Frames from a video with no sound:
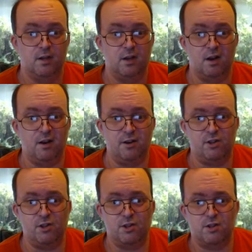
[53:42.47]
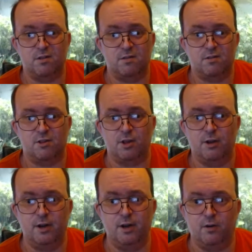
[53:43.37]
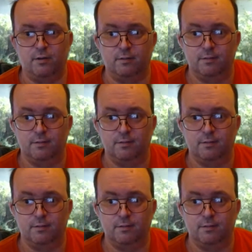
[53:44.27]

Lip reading: and you just turn it on.